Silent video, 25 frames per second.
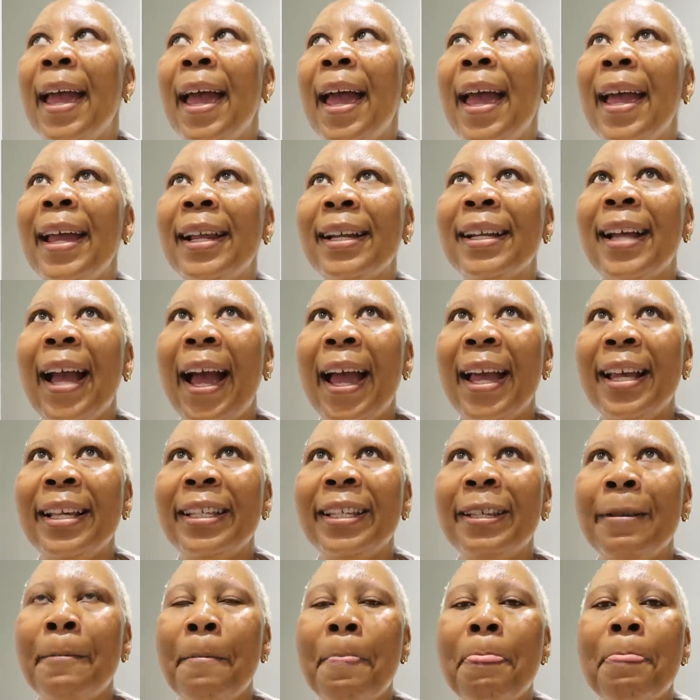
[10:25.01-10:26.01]
And
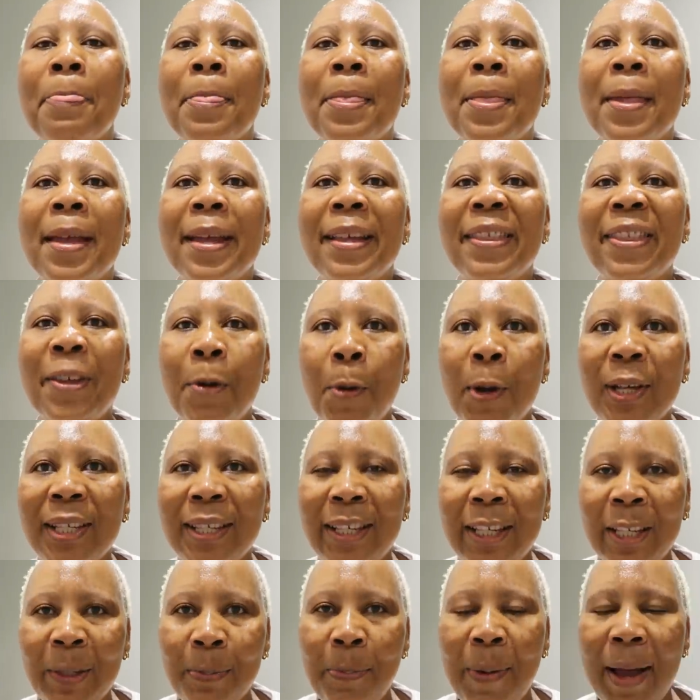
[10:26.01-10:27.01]
guys, there was
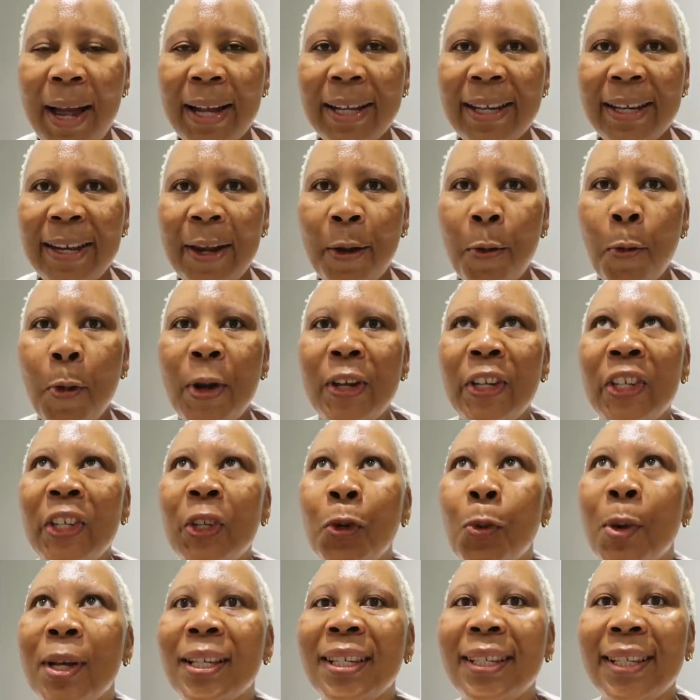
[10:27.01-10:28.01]
this partner when
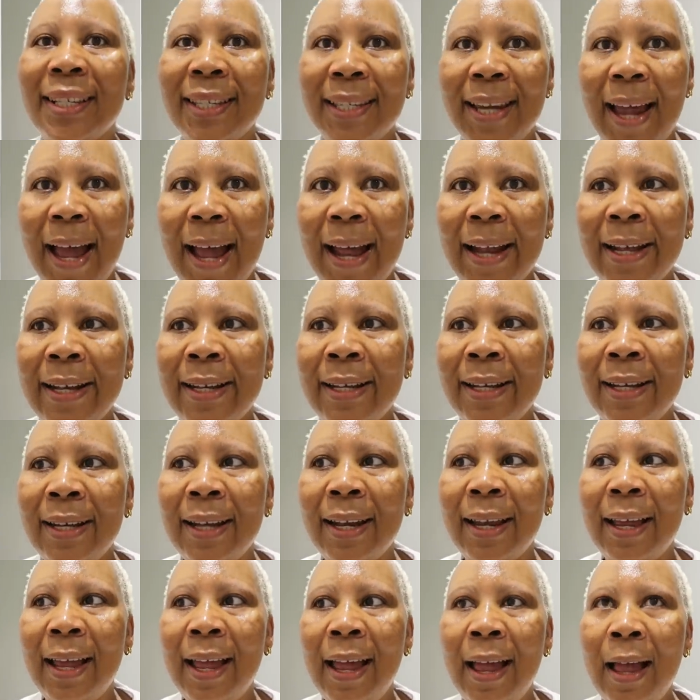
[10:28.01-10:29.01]
she was
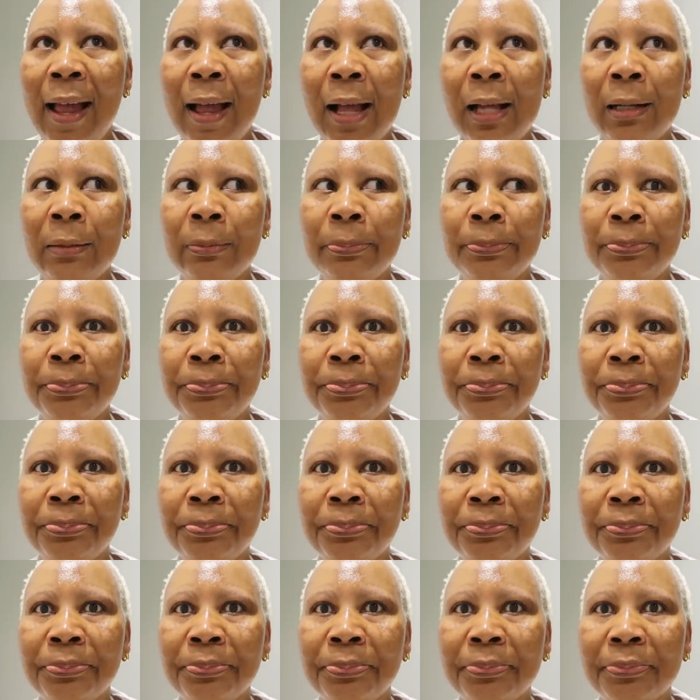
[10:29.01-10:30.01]
done,
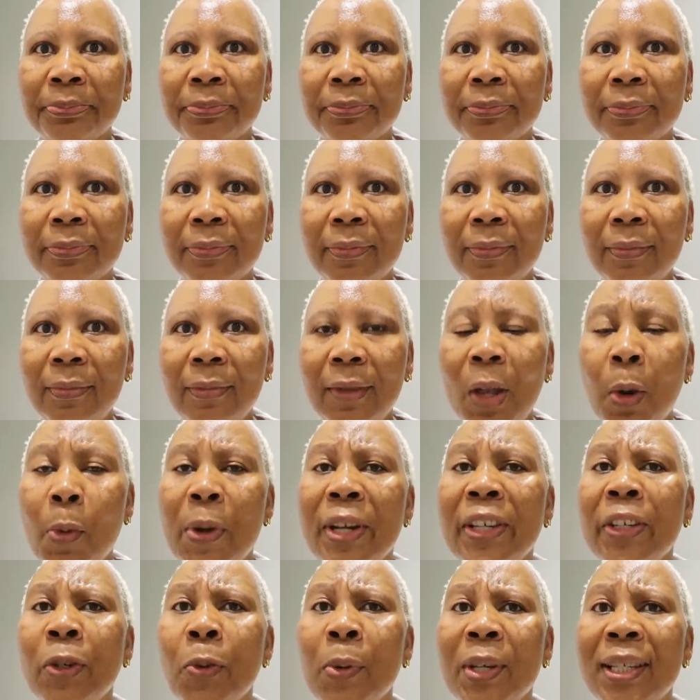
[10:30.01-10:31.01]

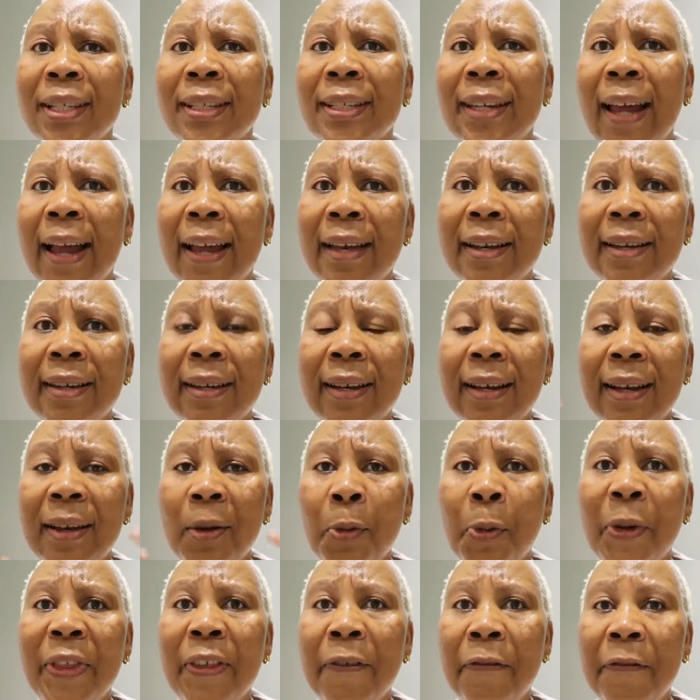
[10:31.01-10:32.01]
when she was done
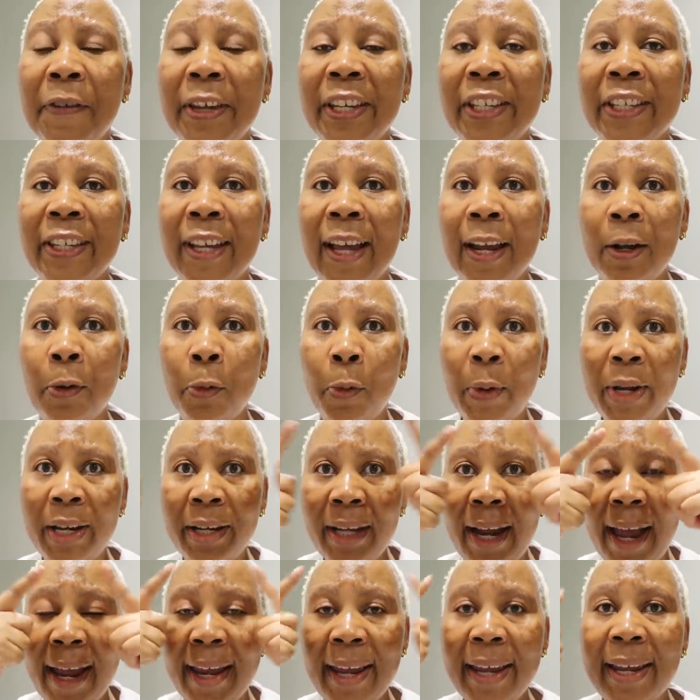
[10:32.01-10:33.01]
with the facial,
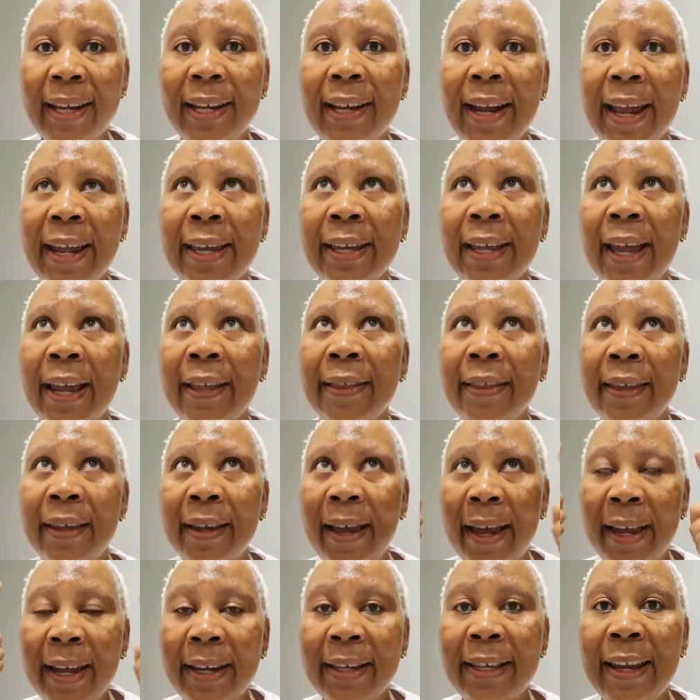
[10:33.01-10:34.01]
when I had, like, I think
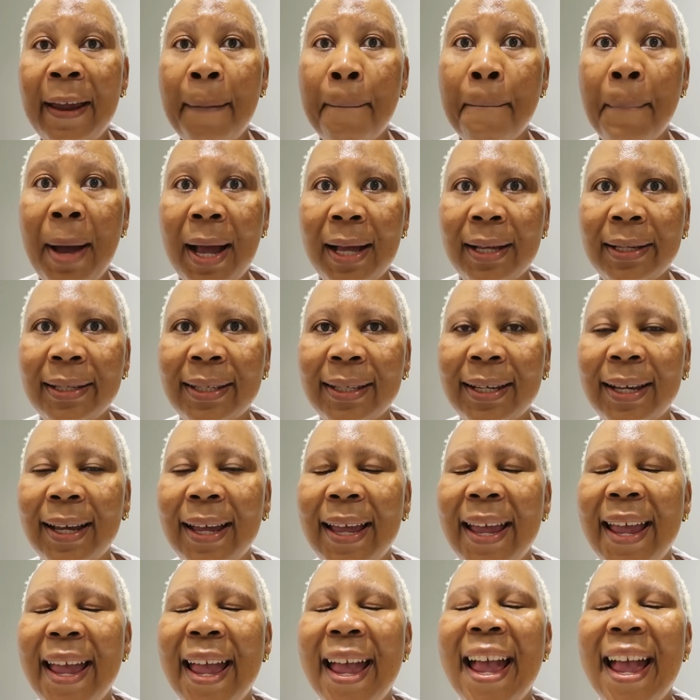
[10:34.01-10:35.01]
I had a mask
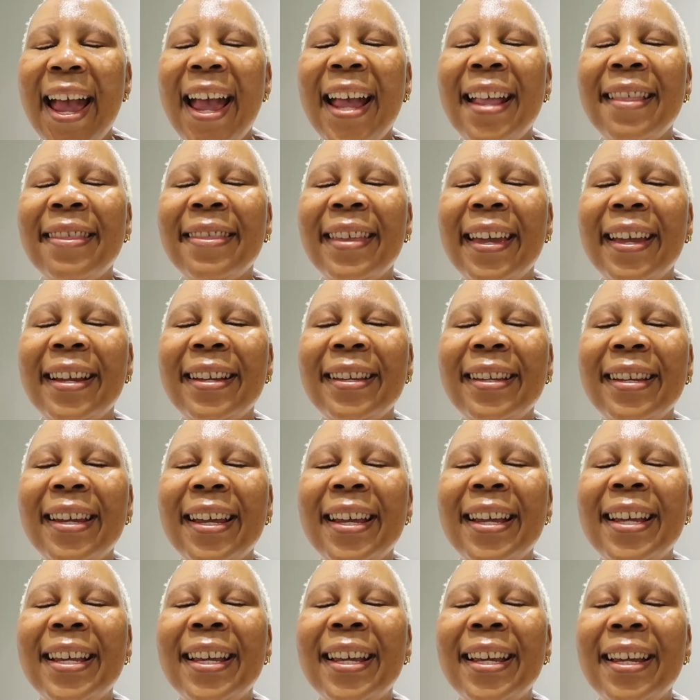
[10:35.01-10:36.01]
and then
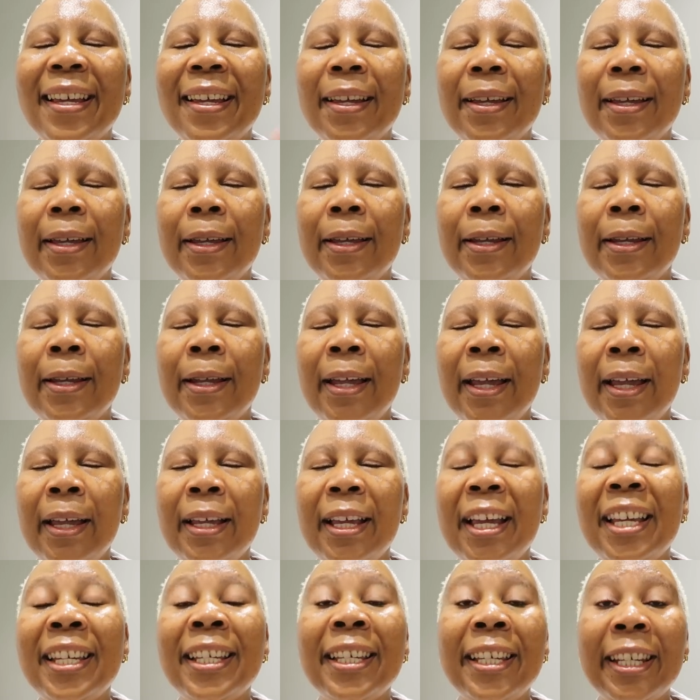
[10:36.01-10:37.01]

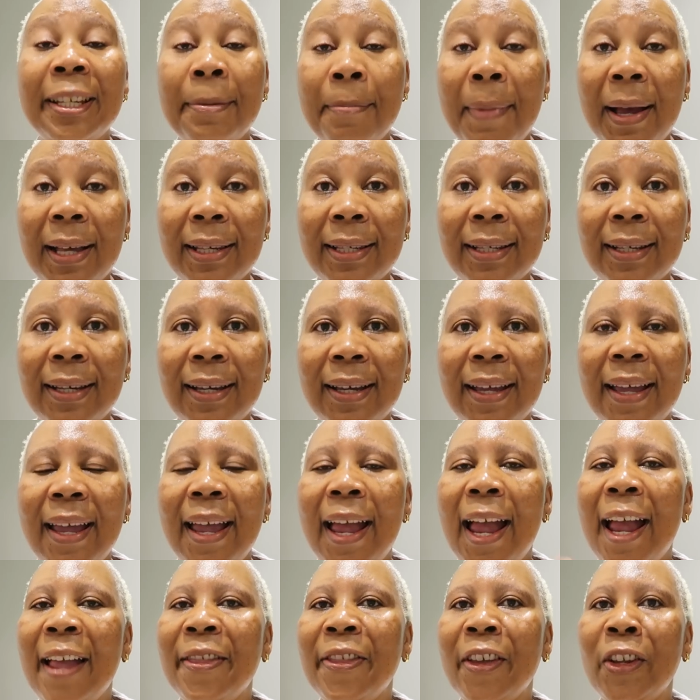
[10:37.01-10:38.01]
a sheet mask,
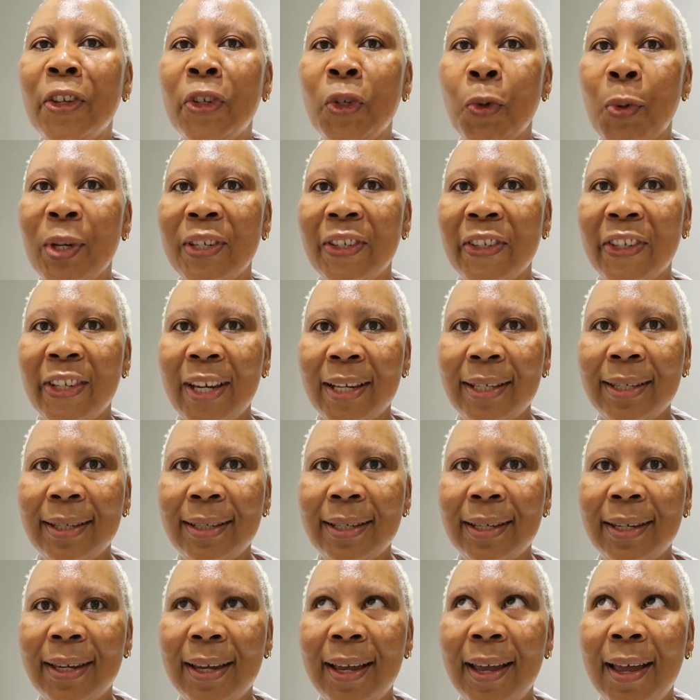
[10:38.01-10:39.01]
and then she was
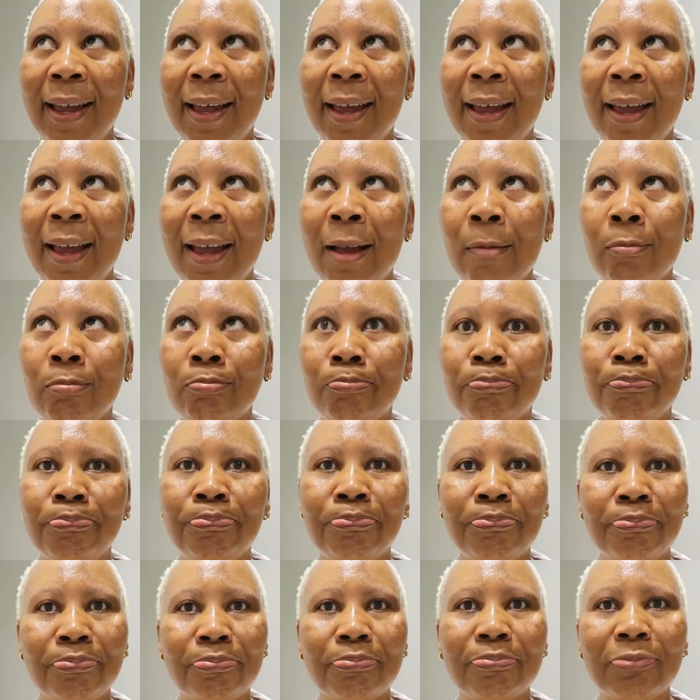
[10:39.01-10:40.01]
just
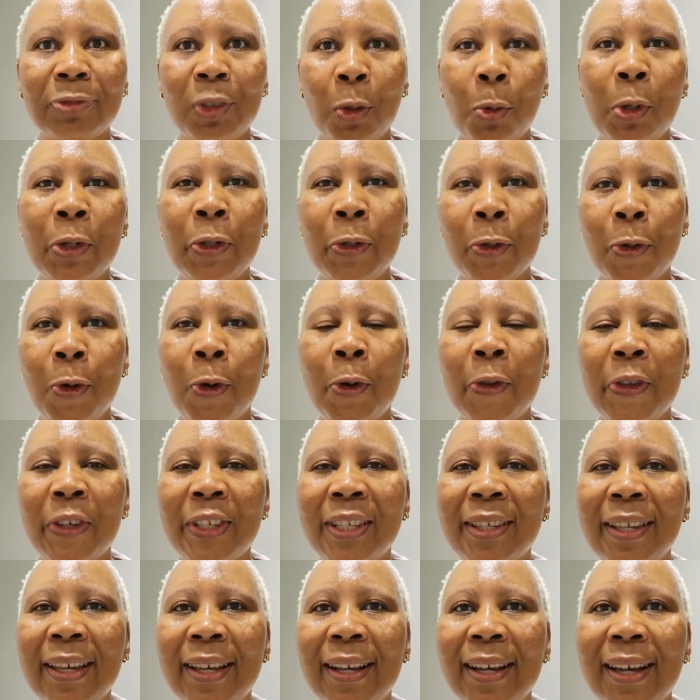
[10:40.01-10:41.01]
what do you call
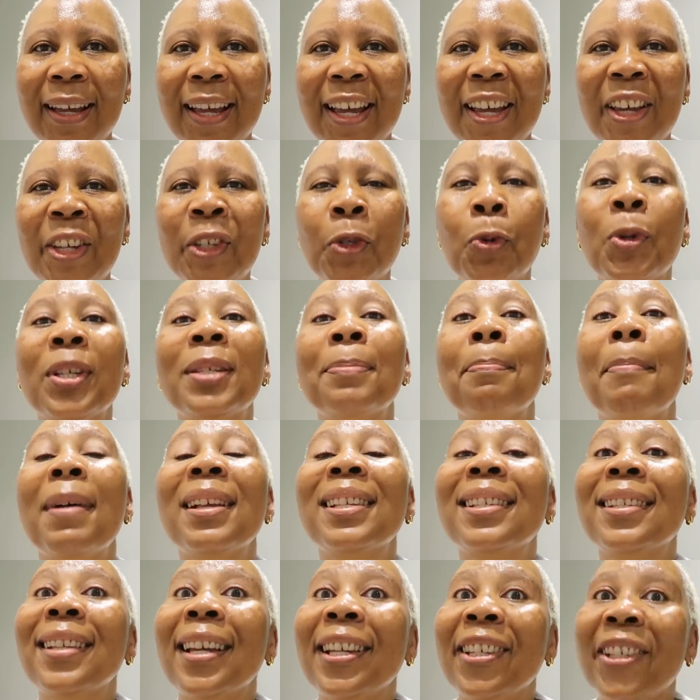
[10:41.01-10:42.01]
this thing? She was
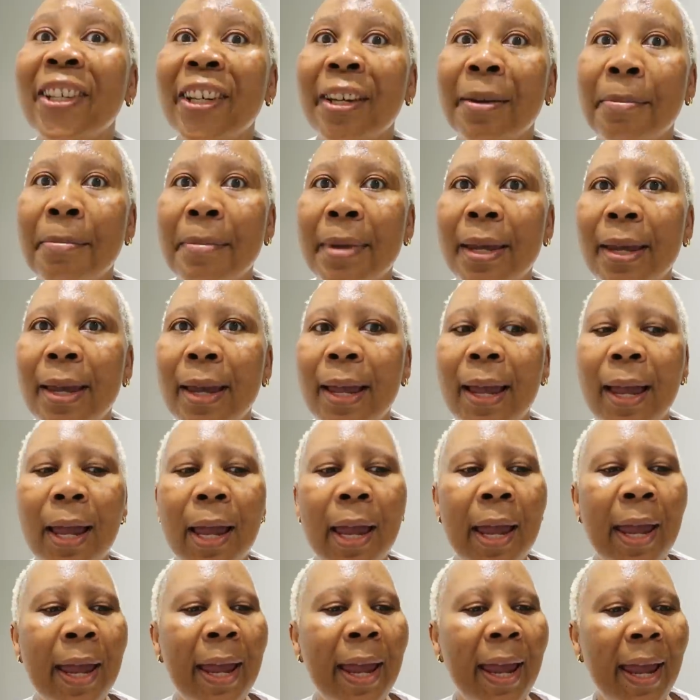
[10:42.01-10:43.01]
massaging me.
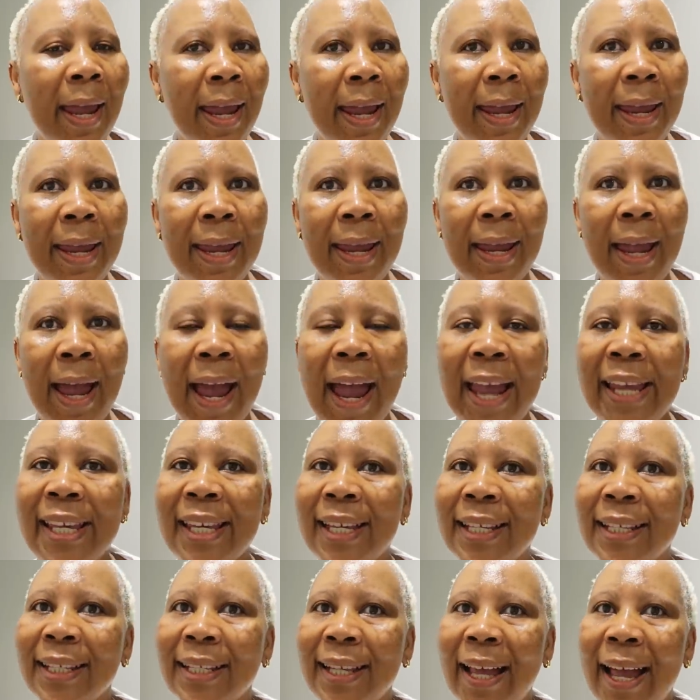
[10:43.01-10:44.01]
Hey, I
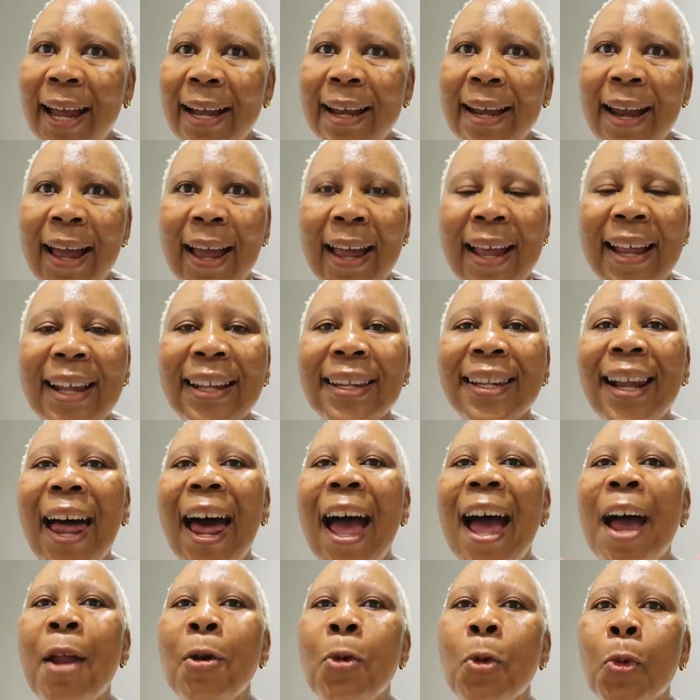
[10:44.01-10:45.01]
guess I'm
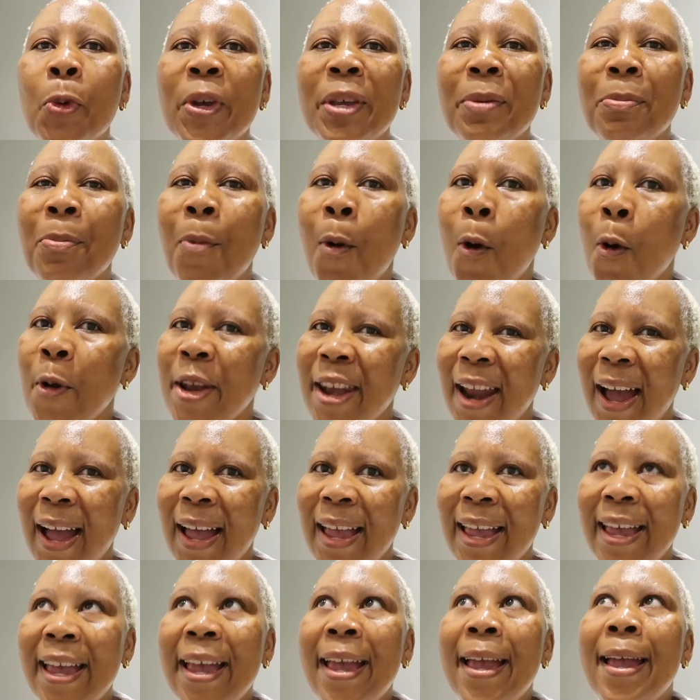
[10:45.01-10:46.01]

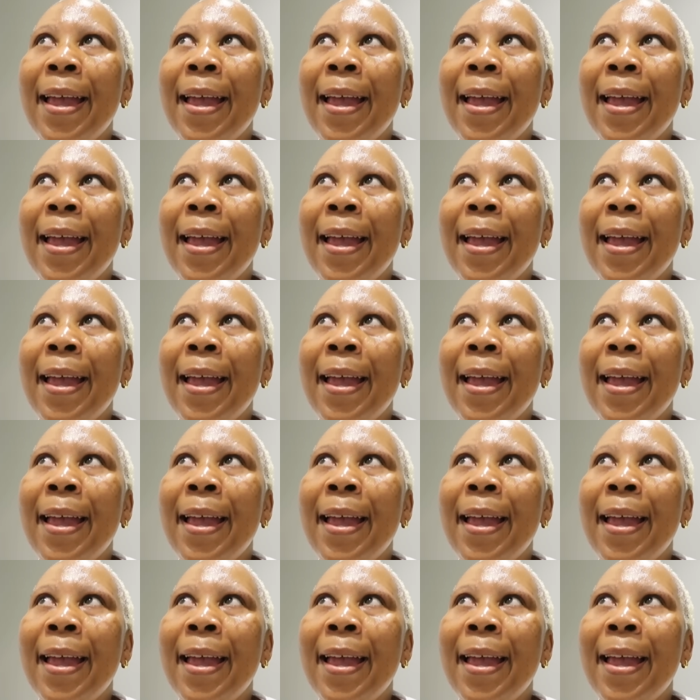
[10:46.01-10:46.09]
aluibona.